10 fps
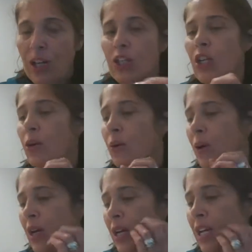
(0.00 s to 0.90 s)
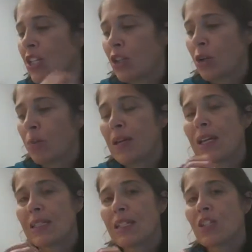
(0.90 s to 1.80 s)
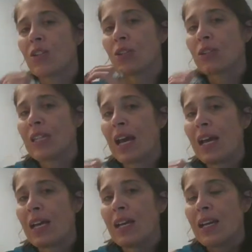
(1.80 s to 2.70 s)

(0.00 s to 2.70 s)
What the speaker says: So each little piece, each little day